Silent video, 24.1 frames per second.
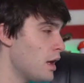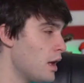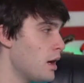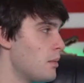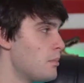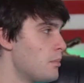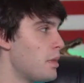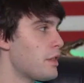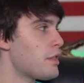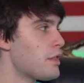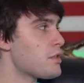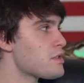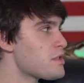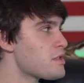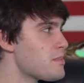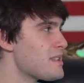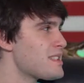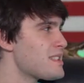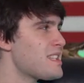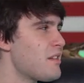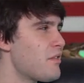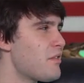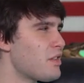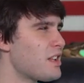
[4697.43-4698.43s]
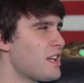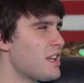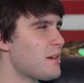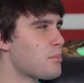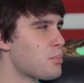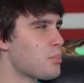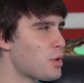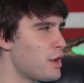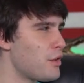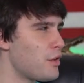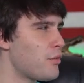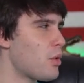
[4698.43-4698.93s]
But there's specifically a
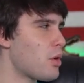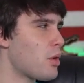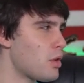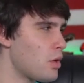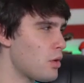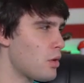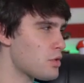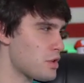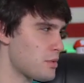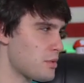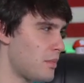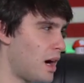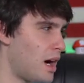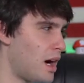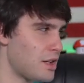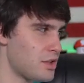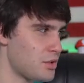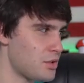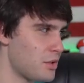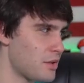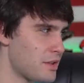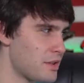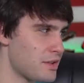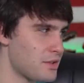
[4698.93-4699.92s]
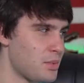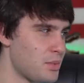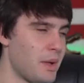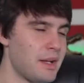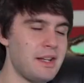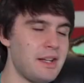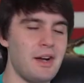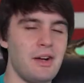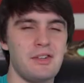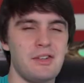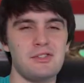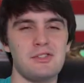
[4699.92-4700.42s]
pre-foreclosure module because
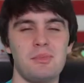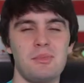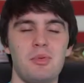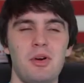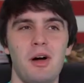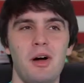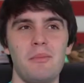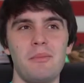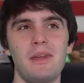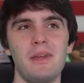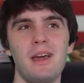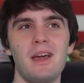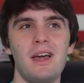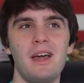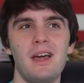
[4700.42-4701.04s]
Wendell, here's the problem.